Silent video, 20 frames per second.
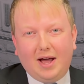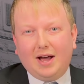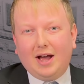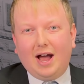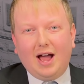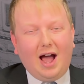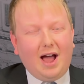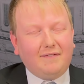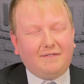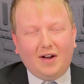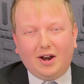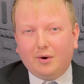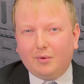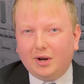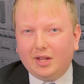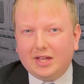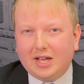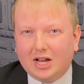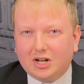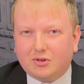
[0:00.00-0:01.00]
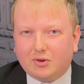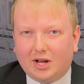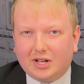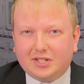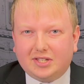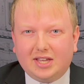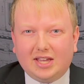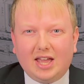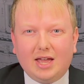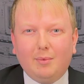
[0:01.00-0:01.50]
I found it really
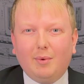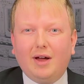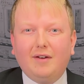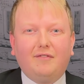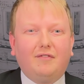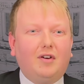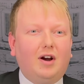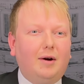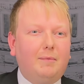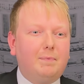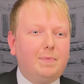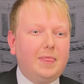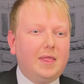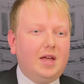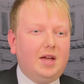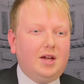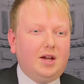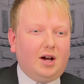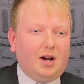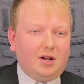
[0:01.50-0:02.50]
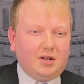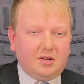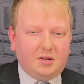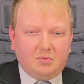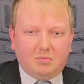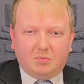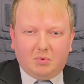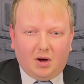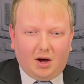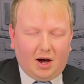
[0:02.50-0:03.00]
interesting. He went from
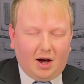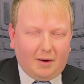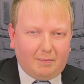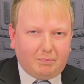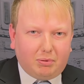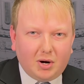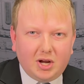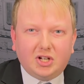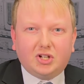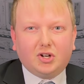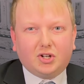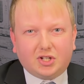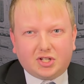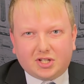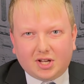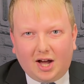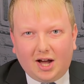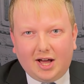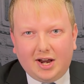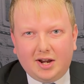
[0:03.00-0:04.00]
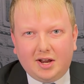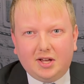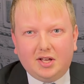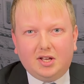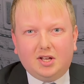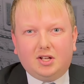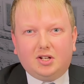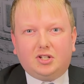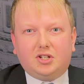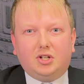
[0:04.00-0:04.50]
a preacher's son
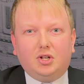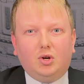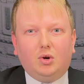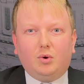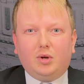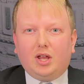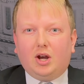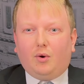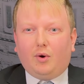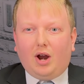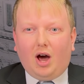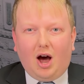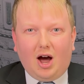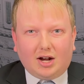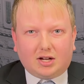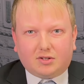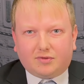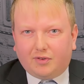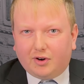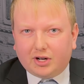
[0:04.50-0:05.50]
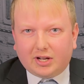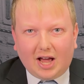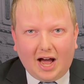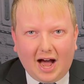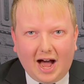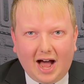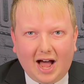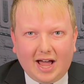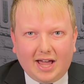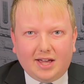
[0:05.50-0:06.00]
to an Oxford
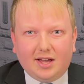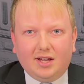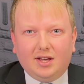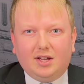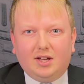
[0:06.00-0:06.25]
guy.